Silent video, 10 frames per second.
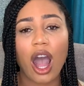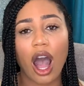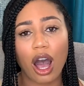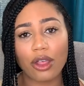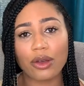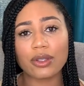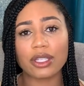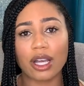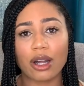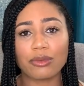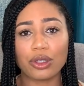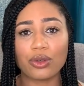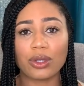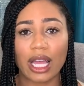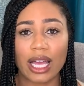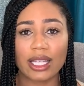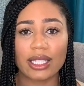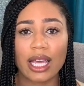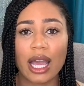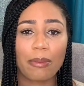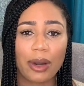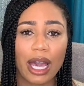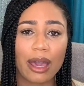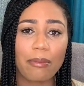although some do less, but